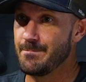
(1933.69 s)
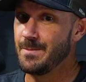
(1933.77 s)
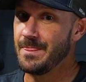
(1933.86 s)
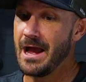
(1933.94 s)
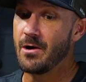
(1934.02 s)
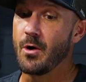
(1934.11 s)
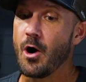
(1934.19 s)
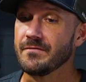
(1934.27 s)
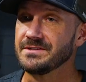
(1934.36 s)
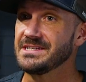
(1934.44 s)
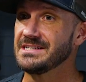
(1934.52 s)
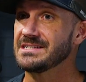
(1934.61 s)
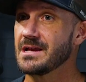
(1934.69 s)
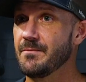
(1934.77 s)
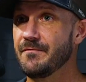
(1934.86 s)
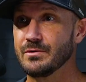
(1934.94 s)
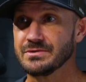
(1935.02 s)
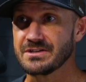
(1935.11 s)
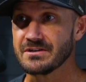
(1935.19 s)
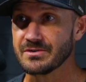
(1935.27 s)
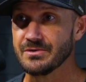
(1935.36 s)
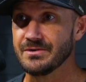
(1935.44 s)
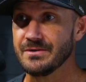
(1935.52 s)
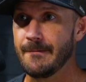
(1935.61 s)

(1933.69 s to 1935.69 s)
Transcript: Now all of a sudden it's come full circle.